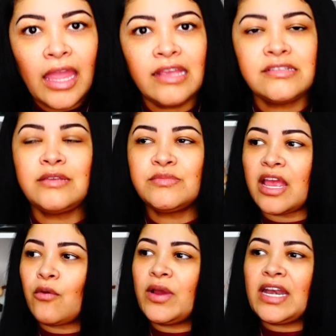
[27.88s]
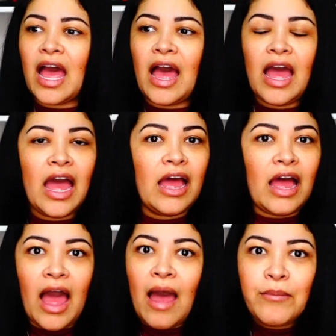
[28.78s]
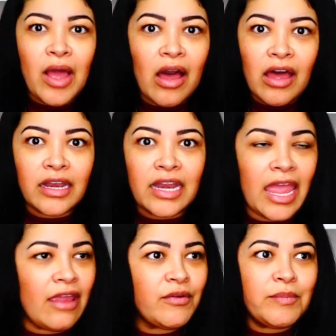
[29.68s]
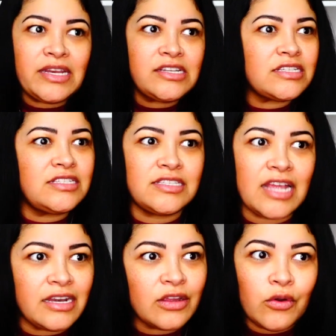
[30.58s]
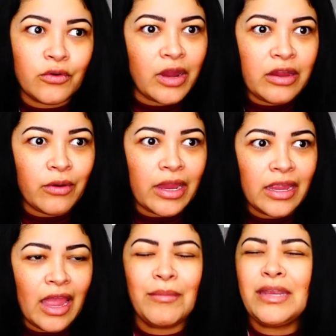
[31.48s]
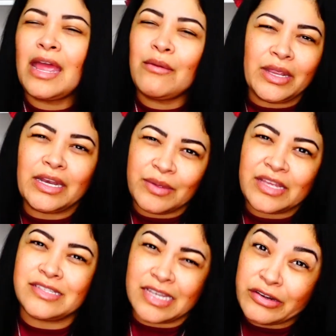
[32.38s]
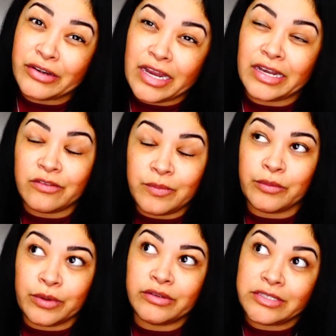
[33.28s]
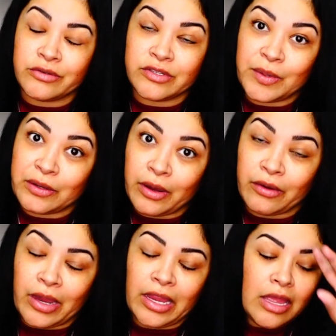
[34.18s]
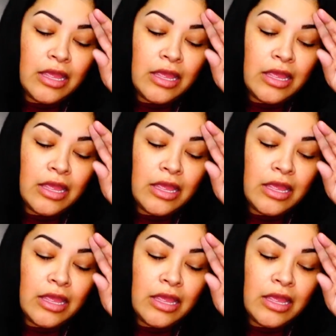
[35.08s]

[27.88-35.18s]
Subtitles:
It seems like when I'm gone, everybody just decided to go cray-cray. I mean, not really, because the internet, let's be real, it's always been cray-cray.